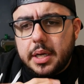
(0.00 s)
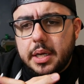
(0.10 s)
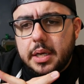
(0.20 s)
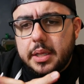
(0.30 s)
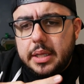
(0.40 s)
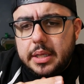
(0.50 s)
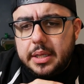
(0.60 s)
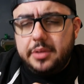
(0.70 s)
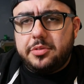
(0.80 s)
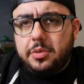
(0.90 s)
uh,
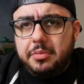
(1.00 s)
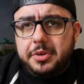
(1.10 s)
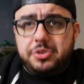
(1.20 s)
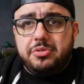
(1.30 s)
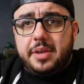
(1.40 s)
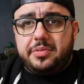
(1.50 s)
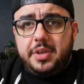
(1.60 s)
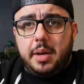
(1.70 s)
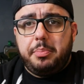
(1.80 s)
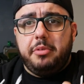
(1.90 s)
in sort of a
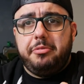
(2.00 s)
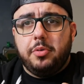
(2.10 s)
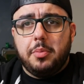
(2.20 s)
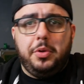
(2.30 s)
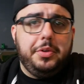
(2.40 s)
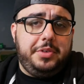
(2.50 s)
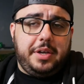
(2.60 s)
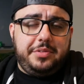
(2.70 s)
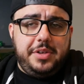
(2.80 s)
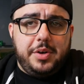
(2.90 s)
dressed up formal
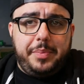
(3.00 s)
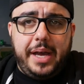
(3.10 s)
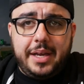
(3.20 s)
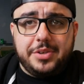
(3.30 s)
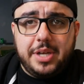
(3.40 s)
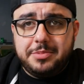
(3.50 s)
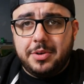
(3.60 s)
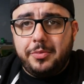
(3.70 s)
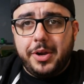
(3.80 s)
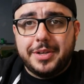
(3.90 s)
tuxedo package i'm
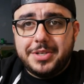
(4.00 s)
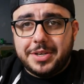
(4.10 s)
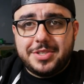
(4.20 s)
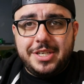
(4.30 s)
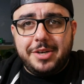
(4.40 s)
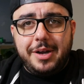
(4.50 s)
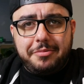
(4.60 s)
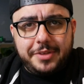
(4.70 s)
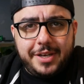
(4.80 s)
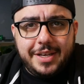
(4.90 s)
sort of wearing a tuxedo
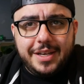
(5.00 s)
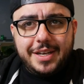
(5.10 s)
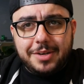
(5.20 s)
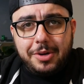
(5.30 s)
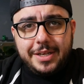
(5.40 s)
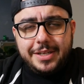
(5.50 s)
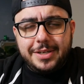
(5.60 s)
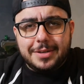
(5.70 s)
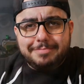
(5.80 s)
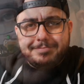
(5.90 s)
outfit right
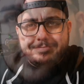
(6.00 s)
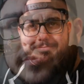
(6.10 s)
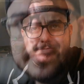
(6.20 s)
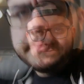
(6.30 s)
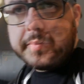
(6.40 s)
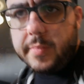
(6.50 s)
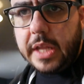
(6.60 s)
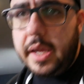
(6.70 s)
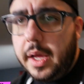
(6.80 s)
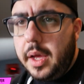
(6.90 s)
here
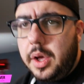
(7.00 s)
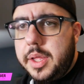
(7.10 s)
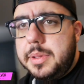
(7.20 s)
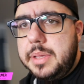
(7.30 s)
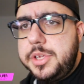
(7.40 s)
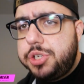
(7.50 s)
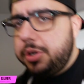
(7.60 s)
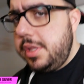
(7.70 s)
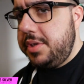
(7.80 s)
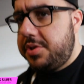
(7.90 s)
okay well let me
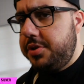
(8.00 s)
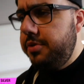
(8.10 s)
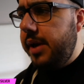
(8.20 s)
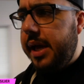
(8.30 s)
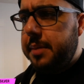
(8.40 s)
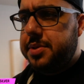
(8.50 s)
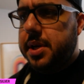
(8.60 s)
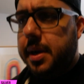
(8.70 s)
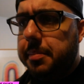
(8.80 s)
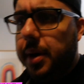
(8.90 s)
show you these two amps
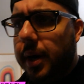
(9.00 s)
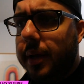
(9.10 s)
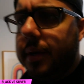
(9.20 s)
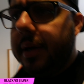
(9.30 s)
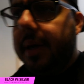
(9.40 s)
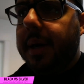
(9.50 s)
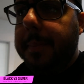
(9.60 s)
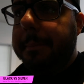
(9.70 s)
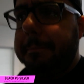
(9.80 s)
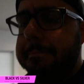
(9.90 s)
i bought
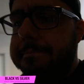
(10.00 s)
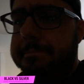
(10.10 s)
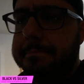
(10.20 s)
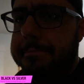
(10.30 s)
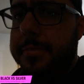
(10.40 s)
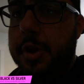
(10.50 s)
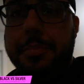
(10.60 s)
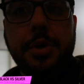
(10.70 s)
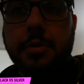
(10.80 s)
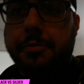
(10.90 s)
um, they're
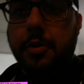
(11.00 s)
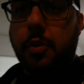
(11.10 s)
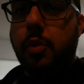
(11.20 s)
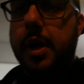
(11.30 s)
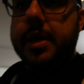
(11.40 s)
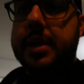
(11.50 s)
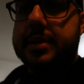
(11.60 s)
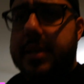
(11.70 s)
beautiful one is